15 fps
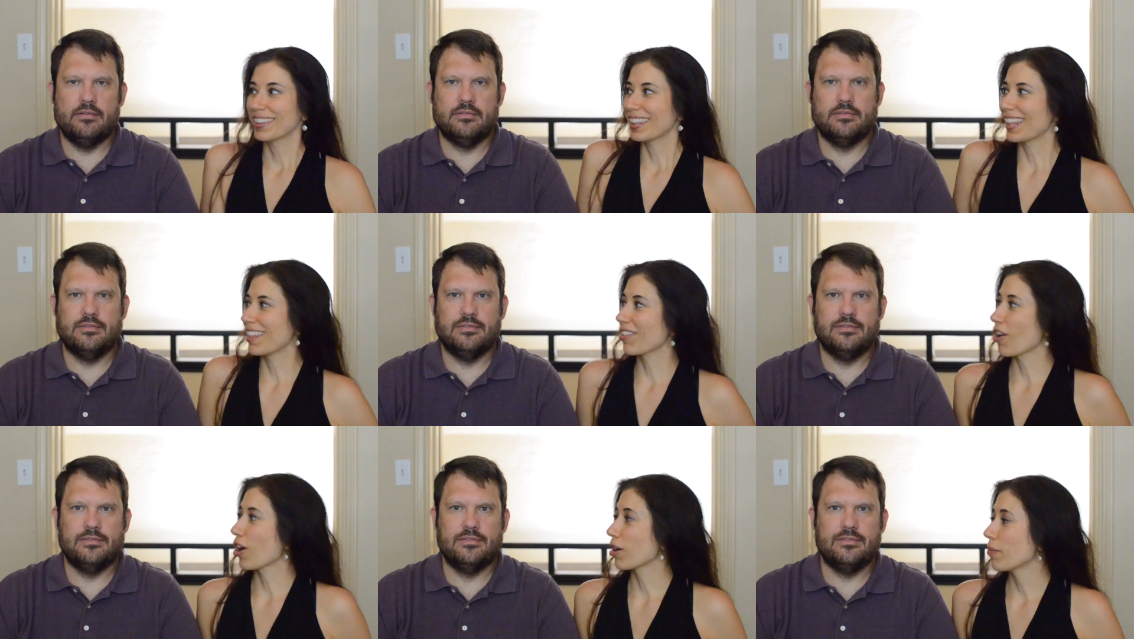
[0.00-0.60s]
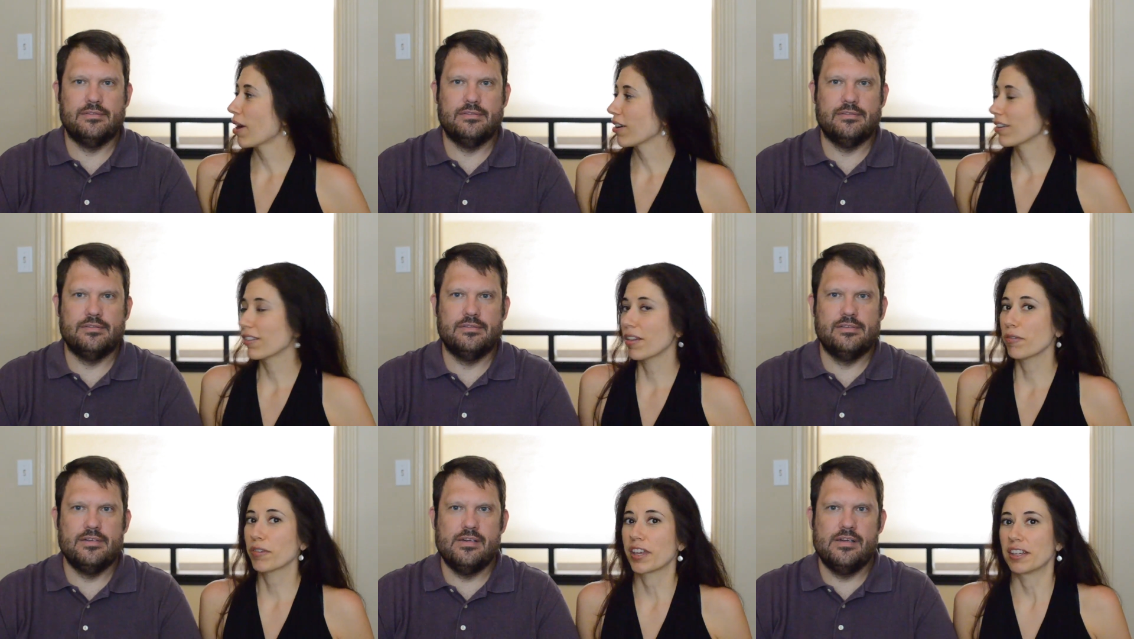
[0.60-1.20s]
Speaker 1: Let's talk about
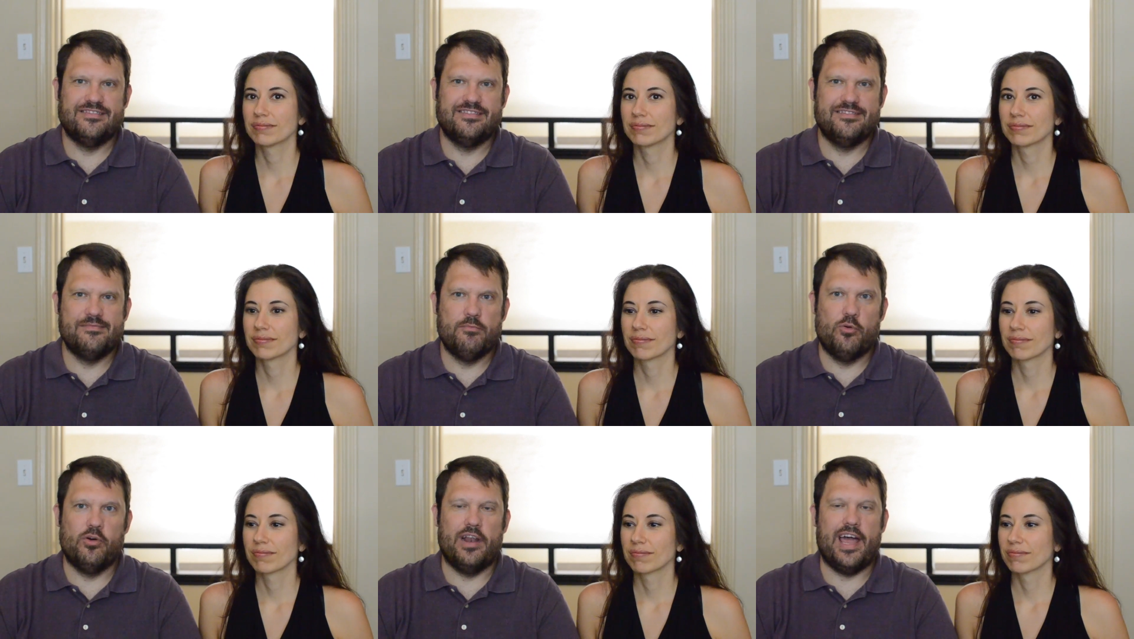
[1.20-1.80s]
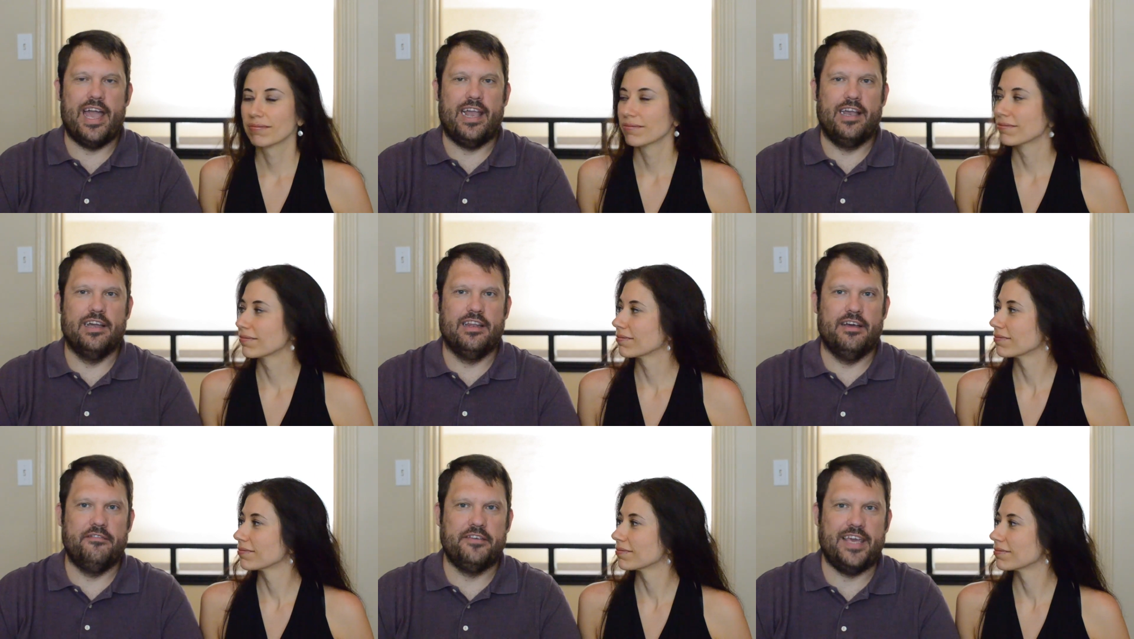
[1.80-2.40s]
Golovkin.
Speaker 2: More like
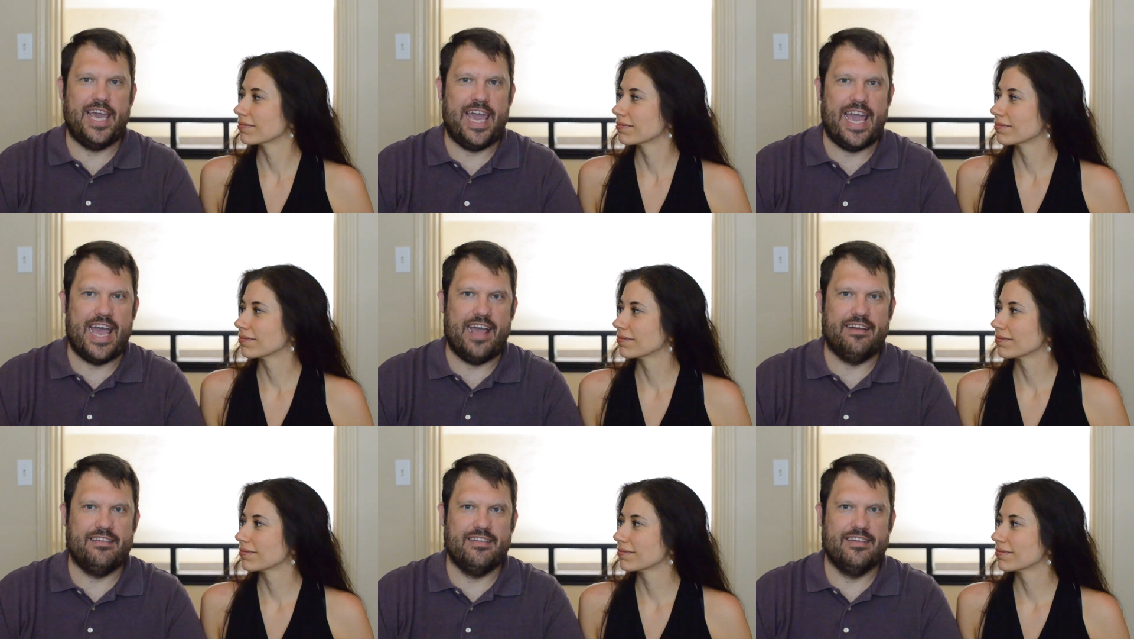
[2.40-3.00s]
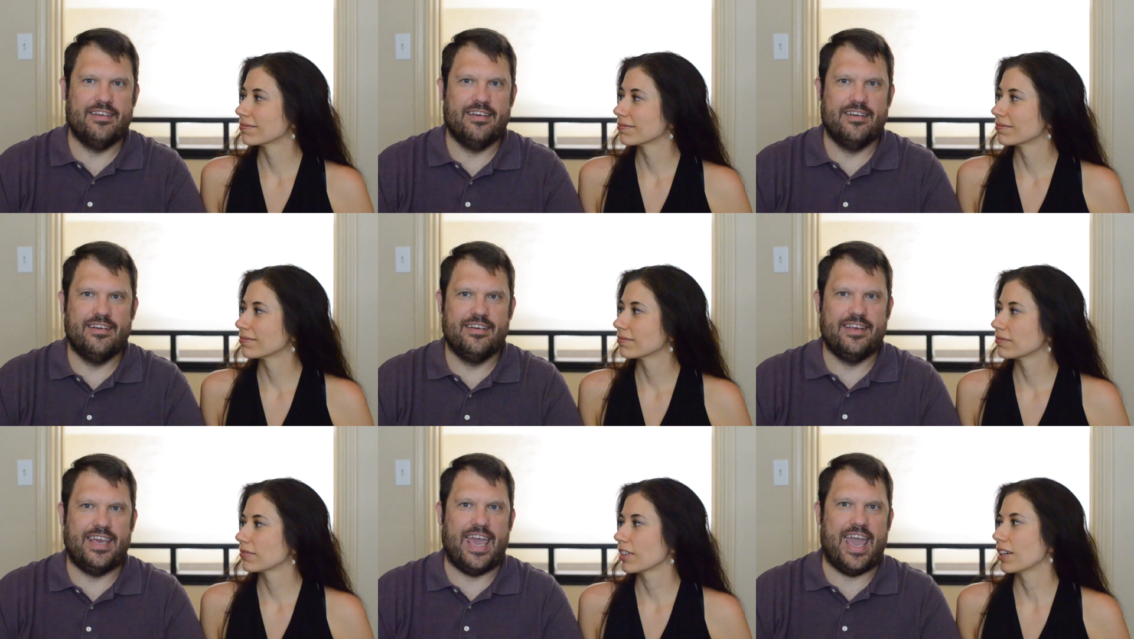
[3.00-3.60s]
Golov can't
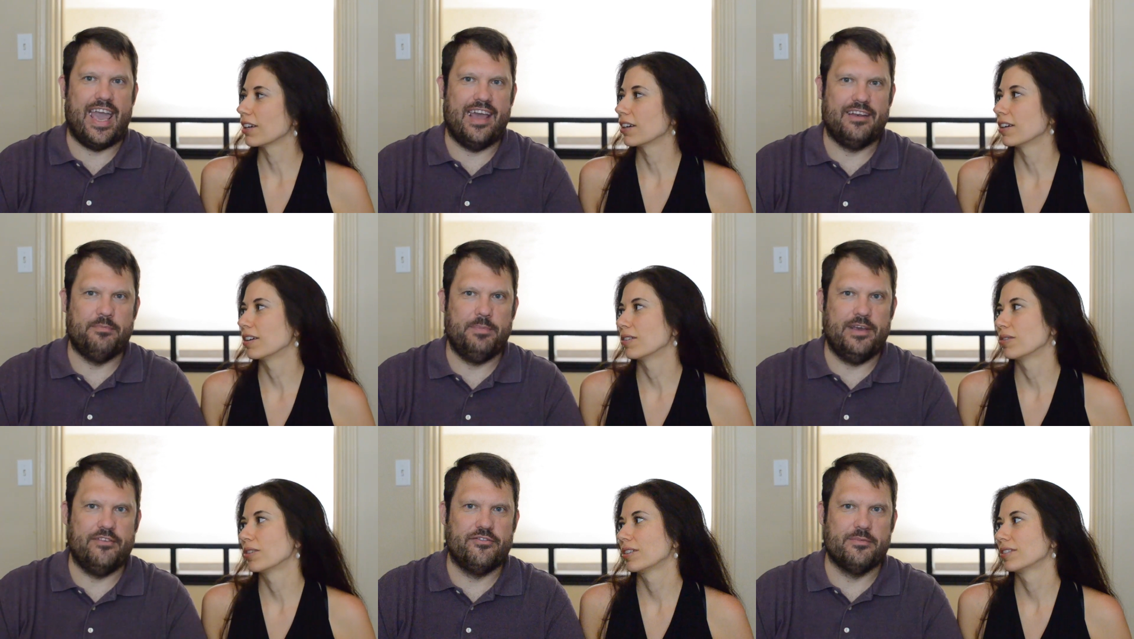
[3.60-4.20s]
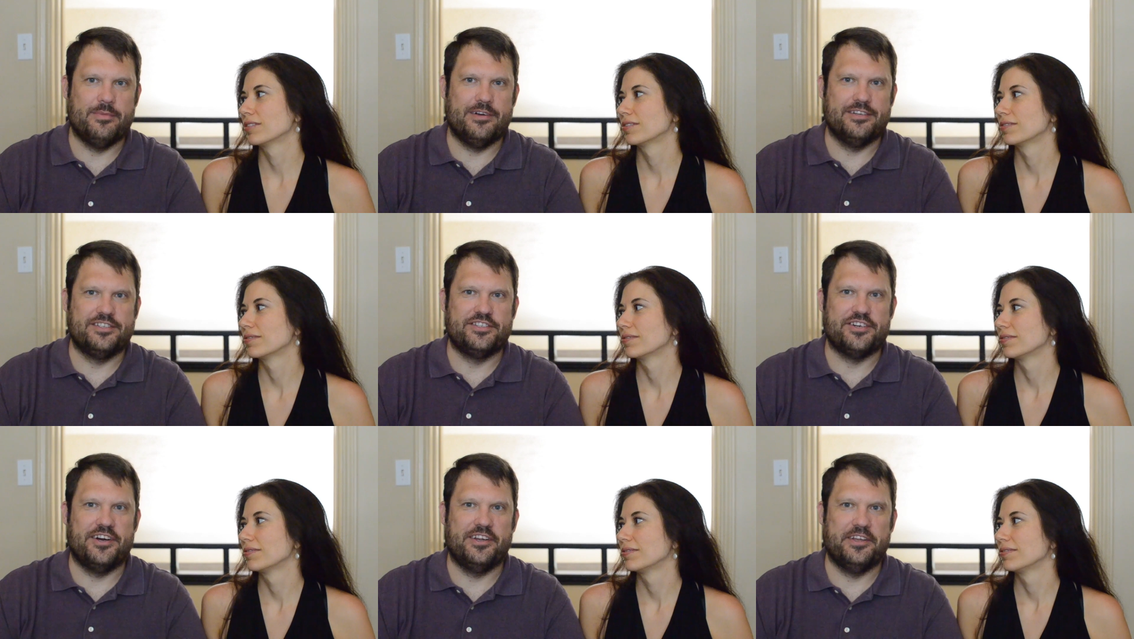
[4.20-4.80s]
beat
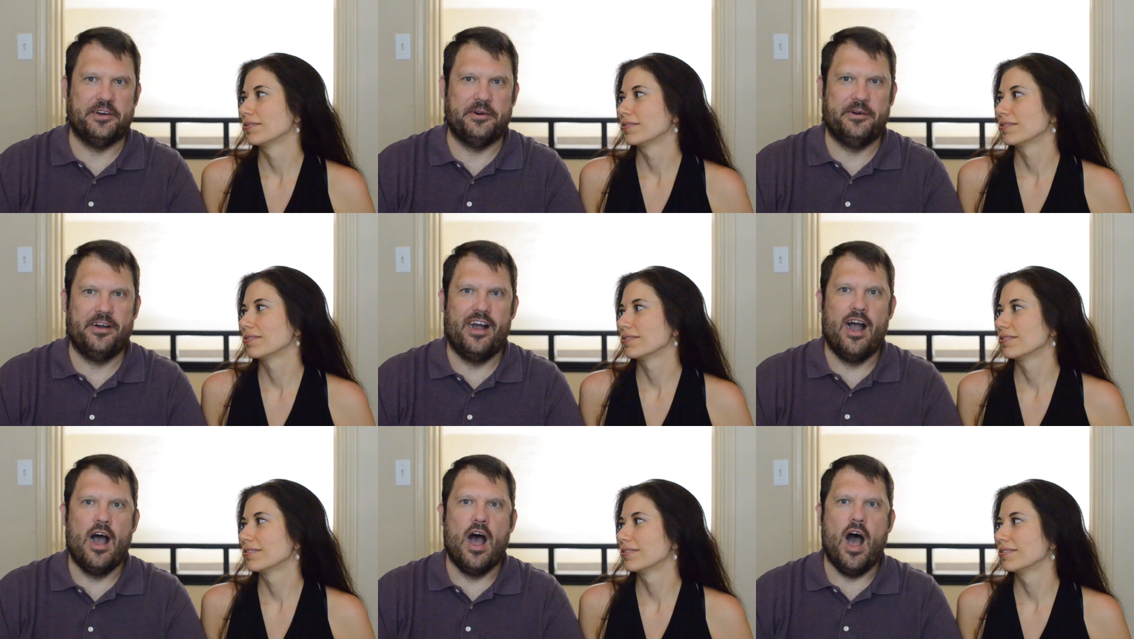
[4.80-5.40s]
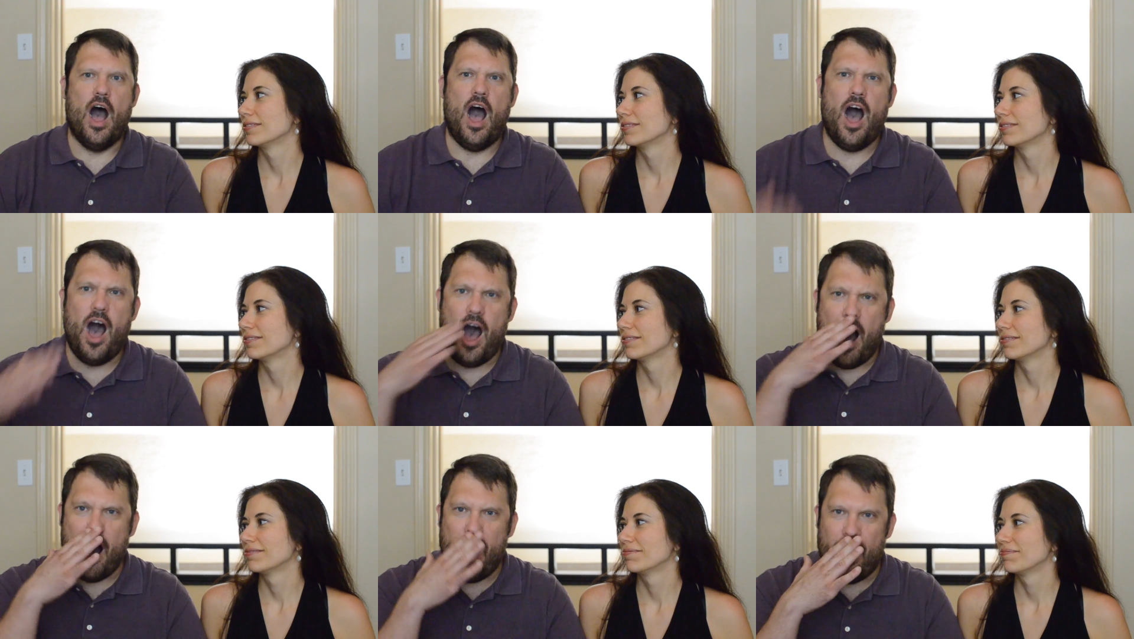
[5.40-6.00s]
Jamal Charlo.
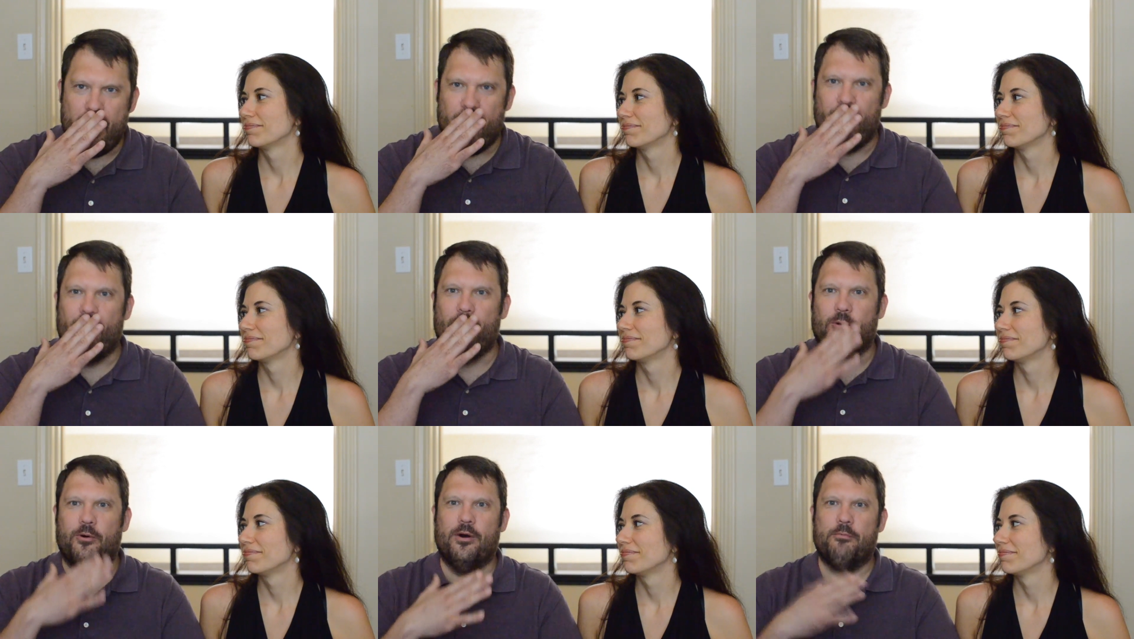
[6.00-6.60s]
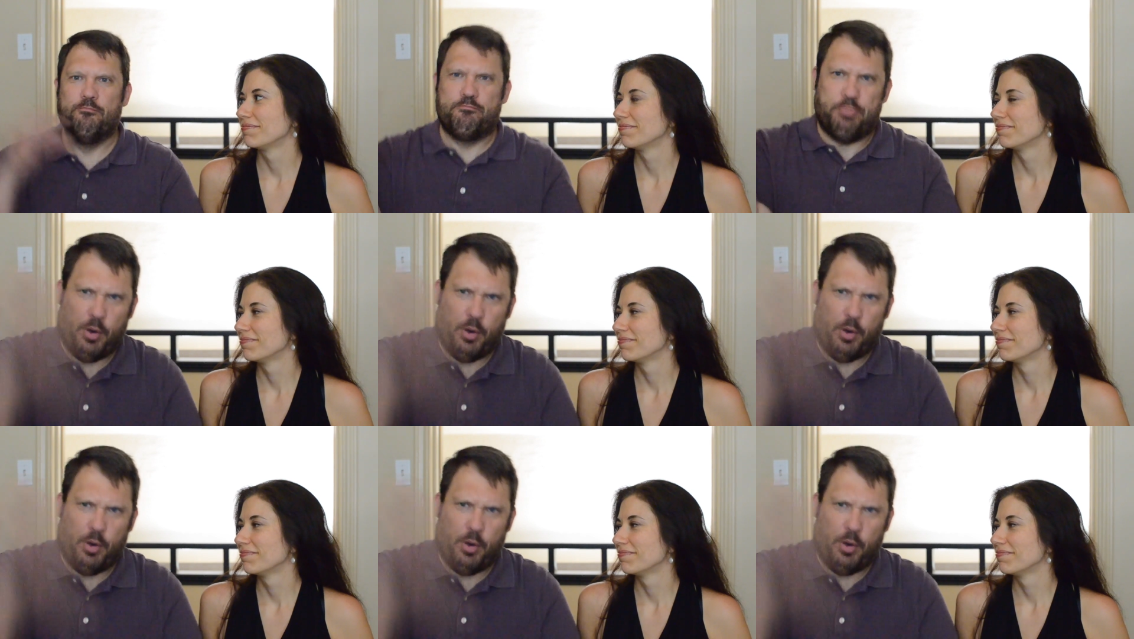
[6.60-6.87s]
Oh!